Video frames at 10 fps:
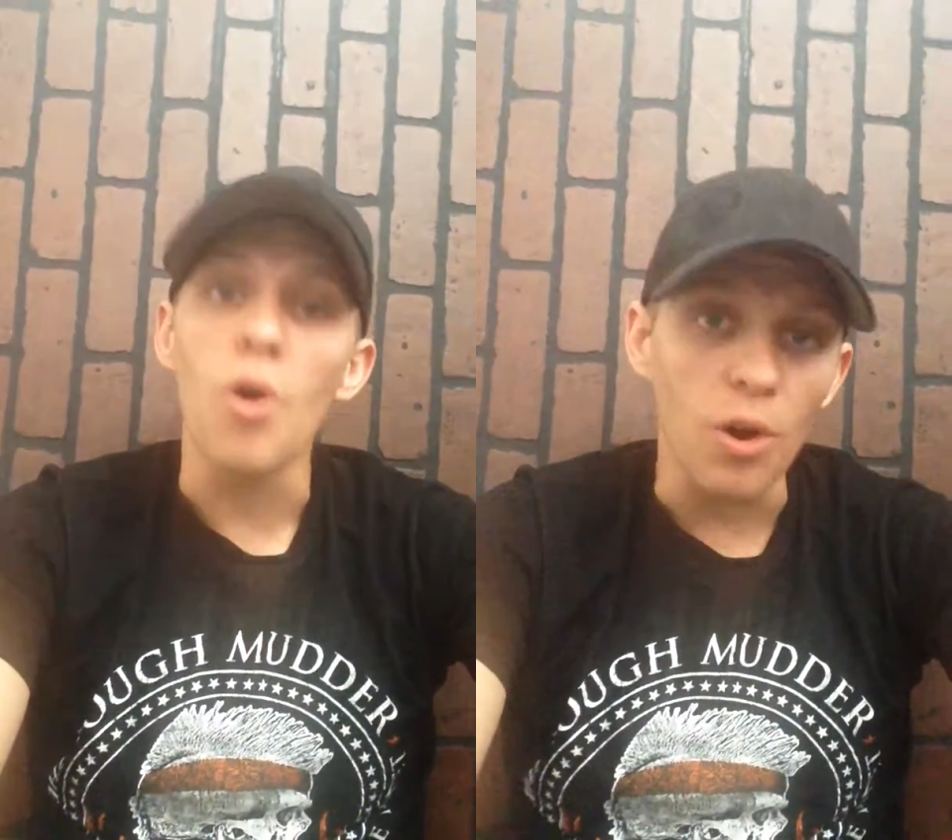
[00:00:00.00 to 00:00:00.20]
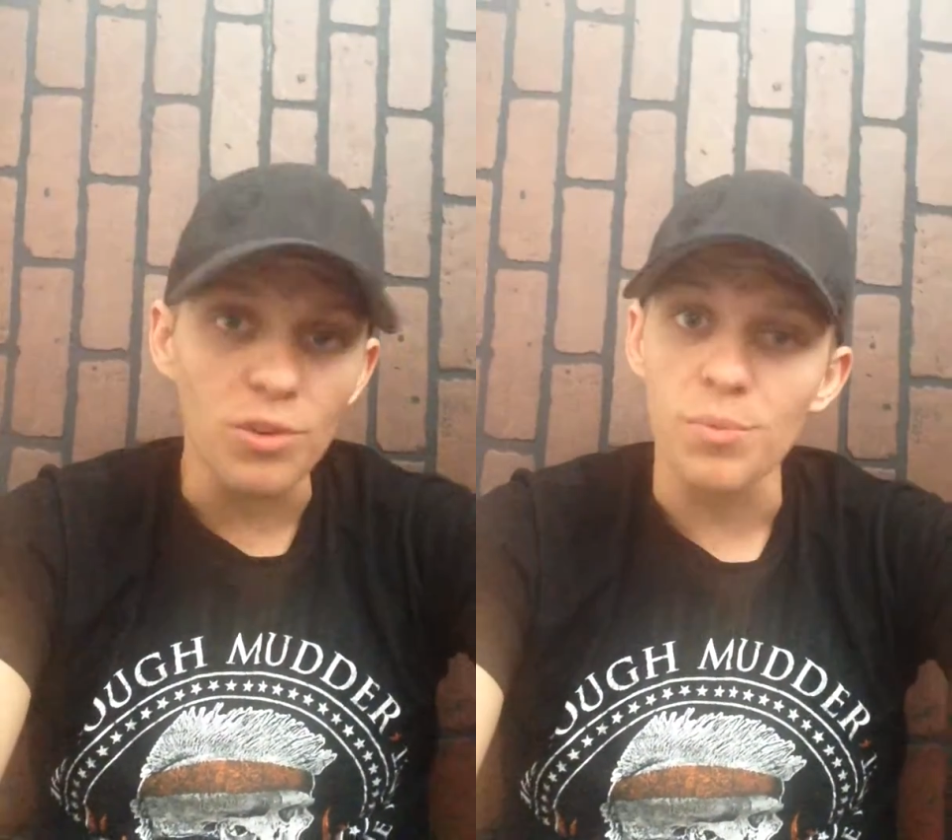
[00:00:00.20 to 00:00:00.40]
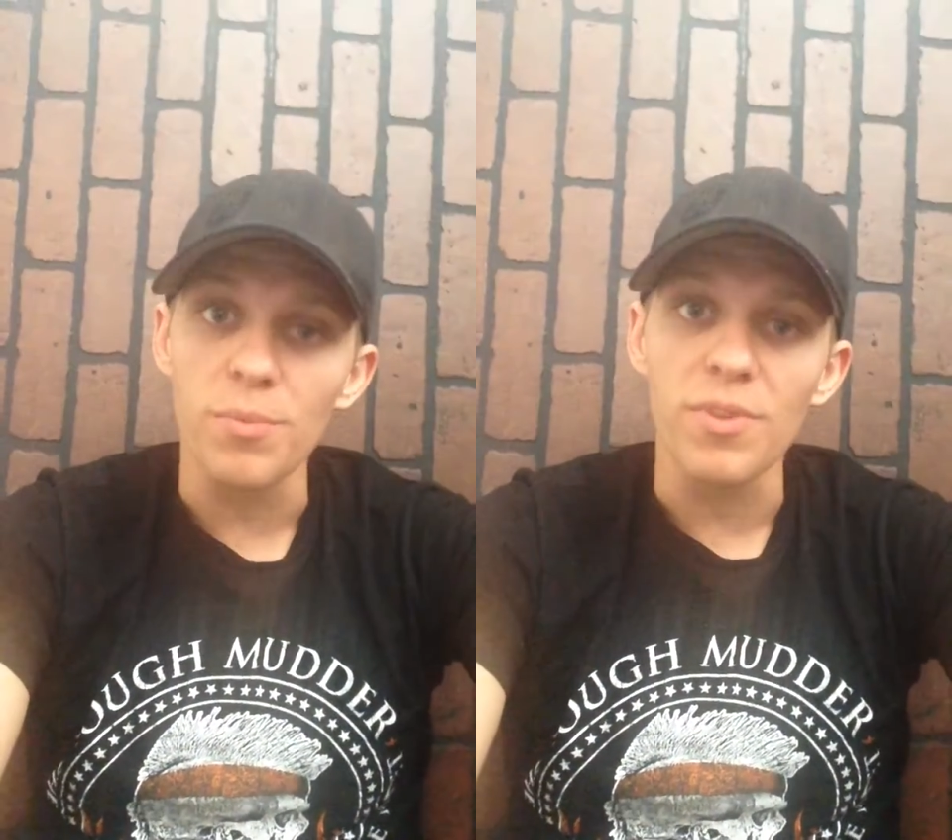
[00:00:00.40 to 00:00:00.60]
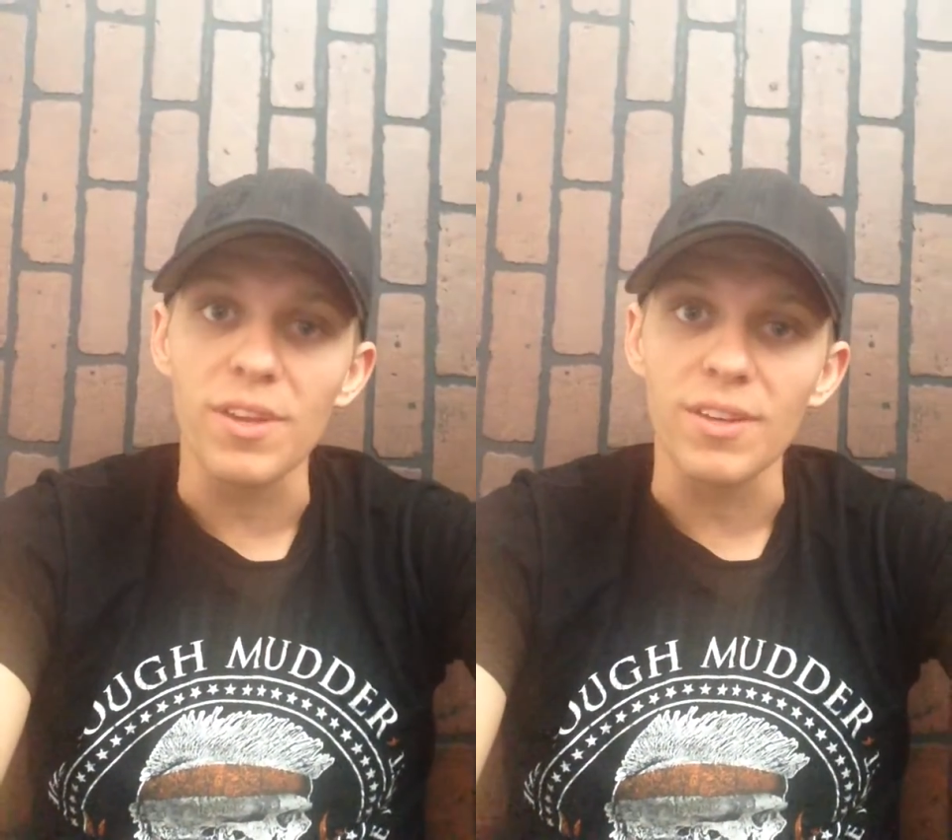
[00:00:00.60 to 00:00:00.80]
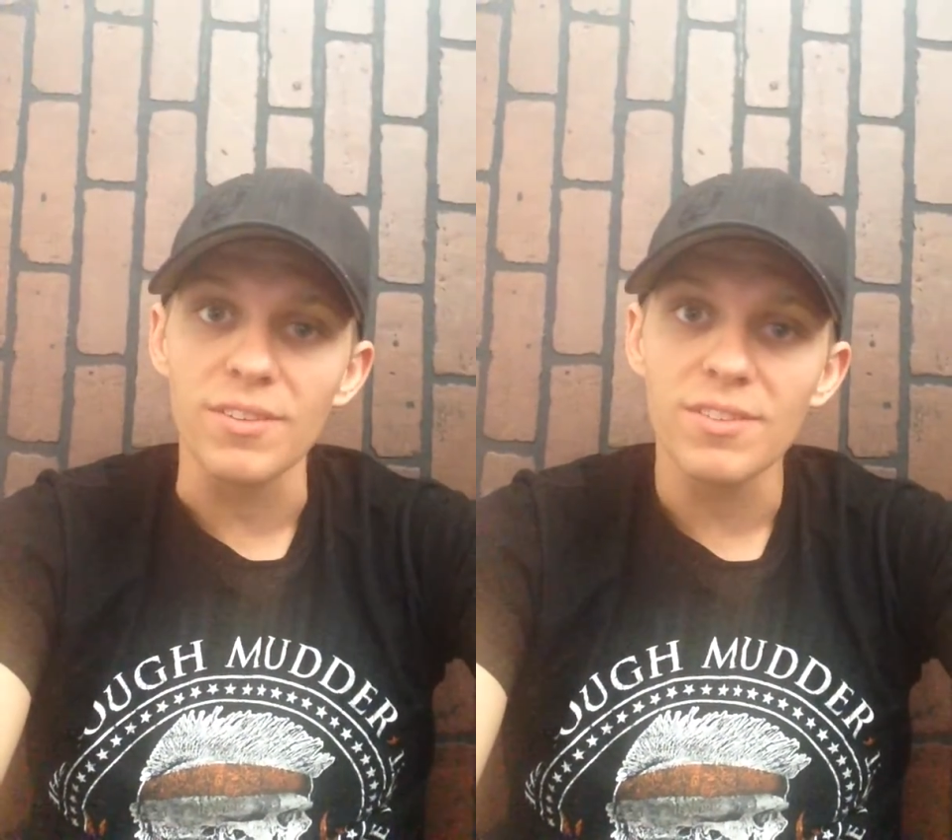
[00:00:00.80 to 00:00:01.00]
awesome
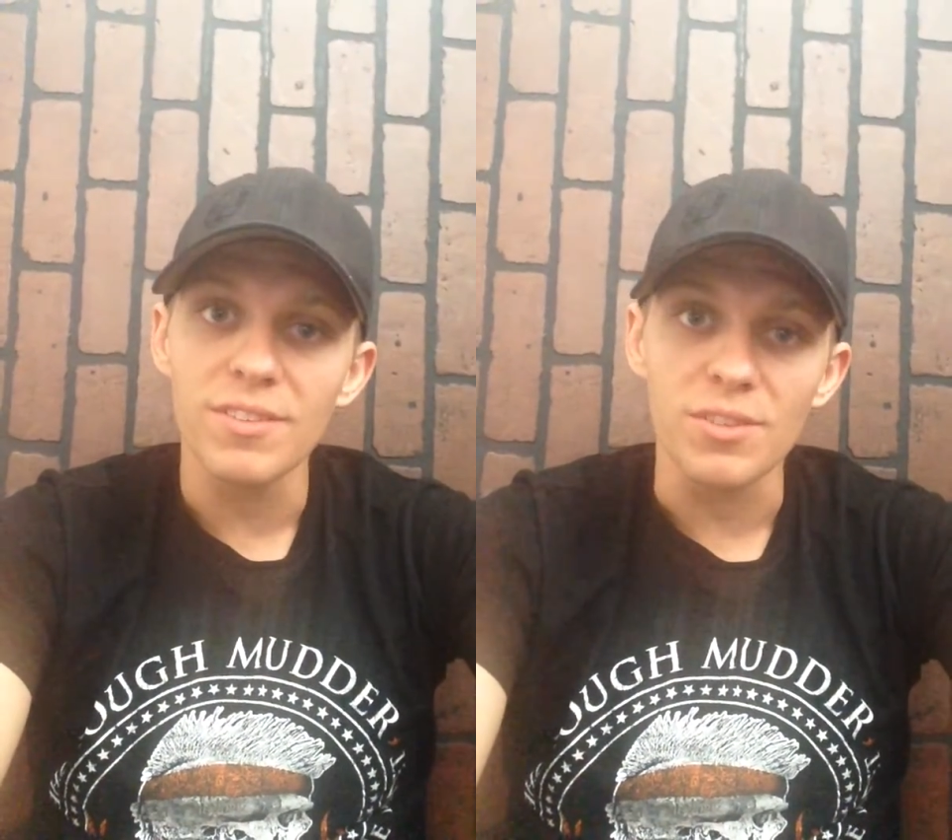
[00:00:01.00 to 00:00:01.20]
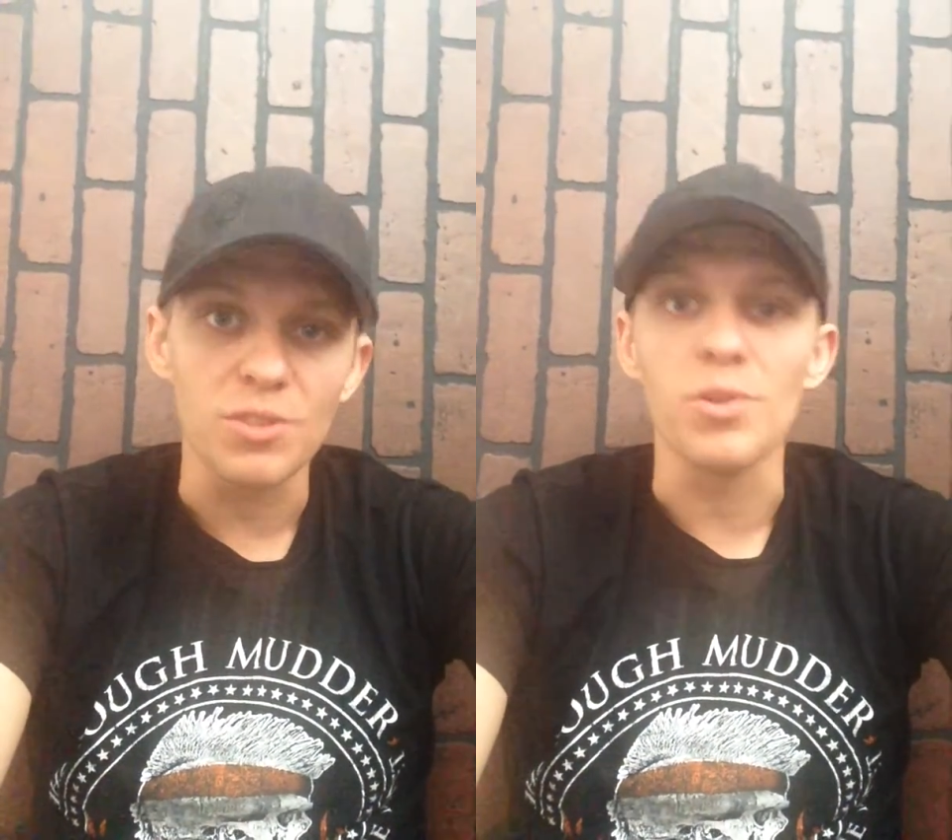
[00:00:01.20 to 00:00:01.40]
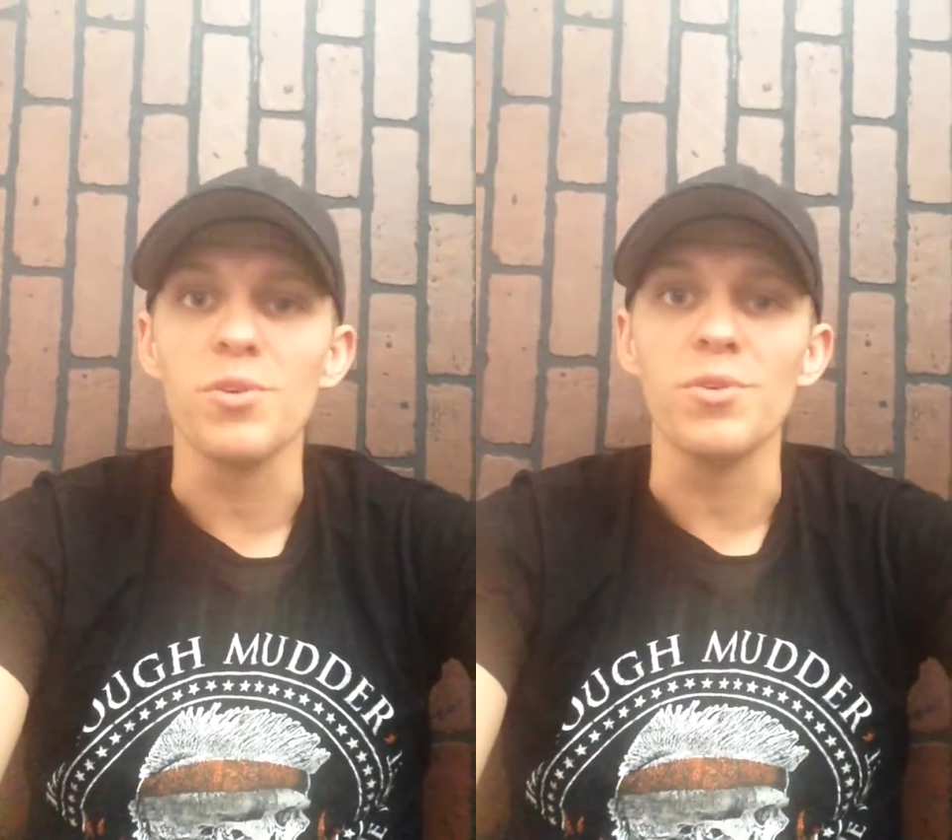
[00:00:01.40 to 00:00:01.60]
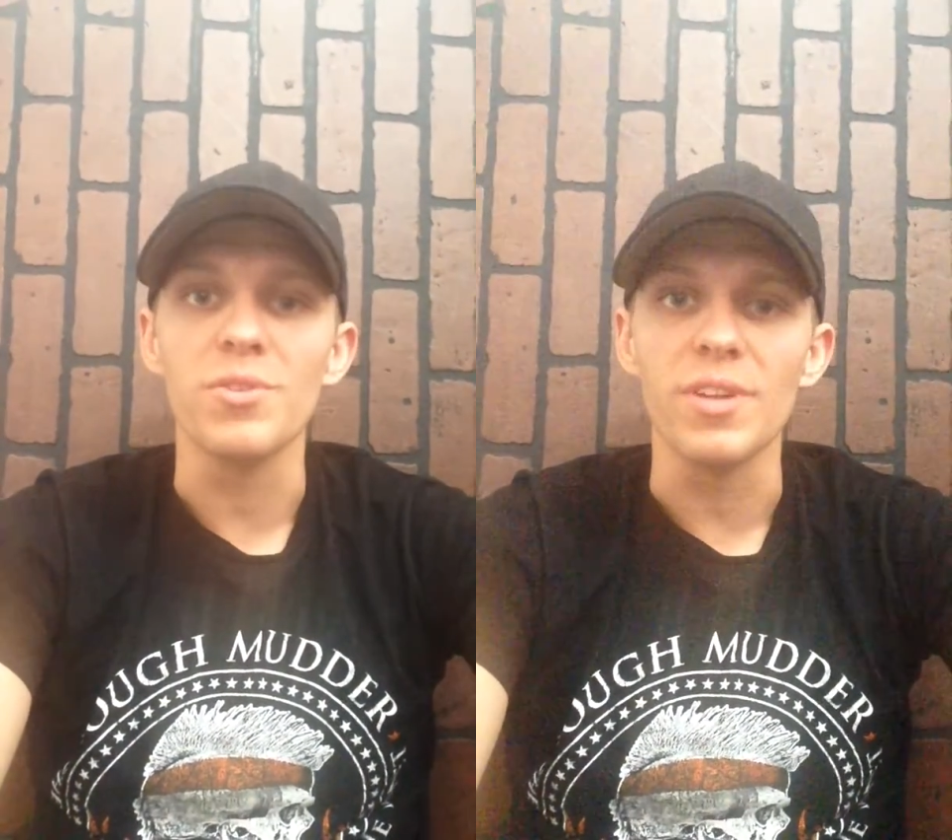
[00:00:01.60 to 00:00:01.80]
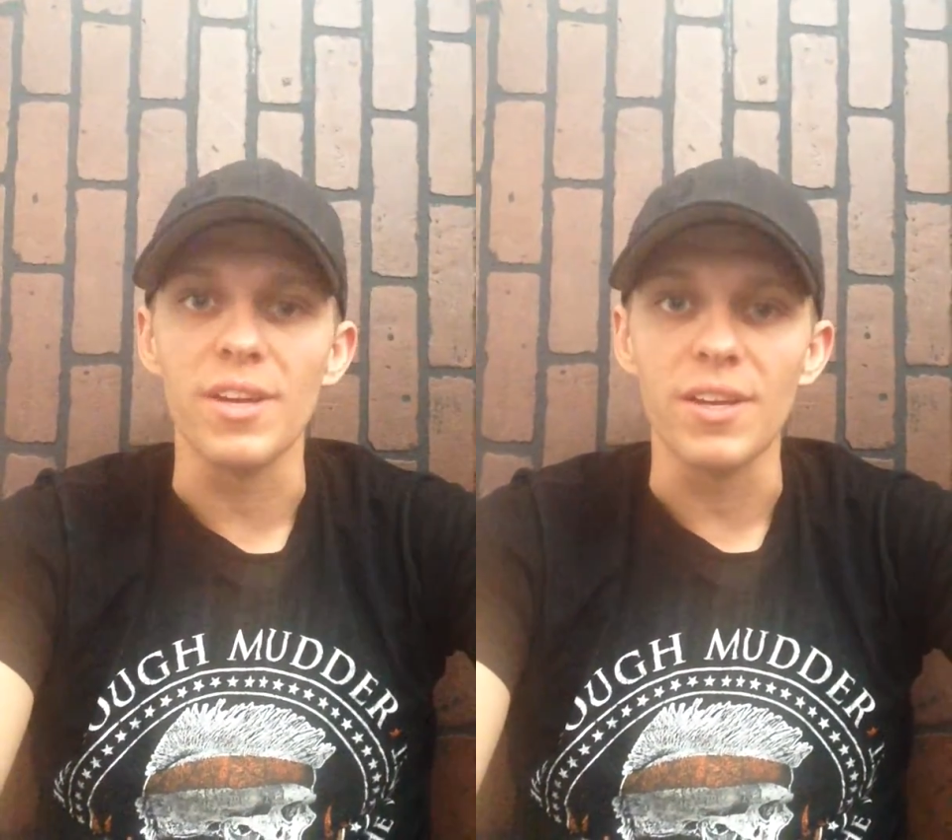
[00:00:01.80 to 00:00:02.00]
things to show you
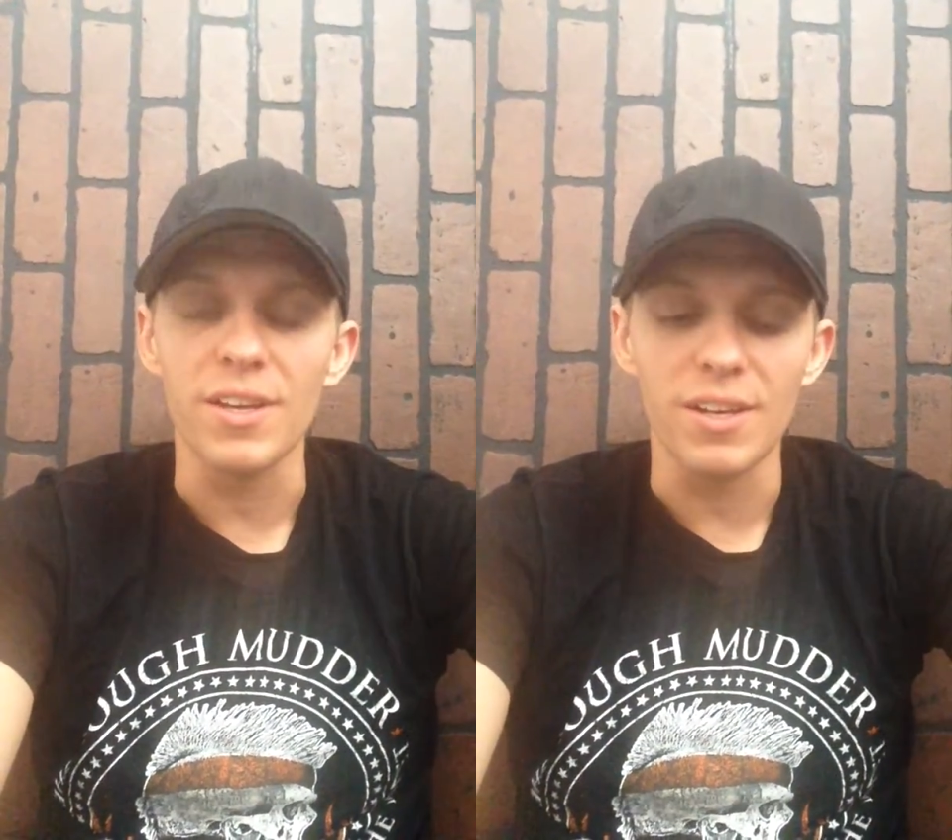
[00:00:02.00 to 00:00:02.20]
today.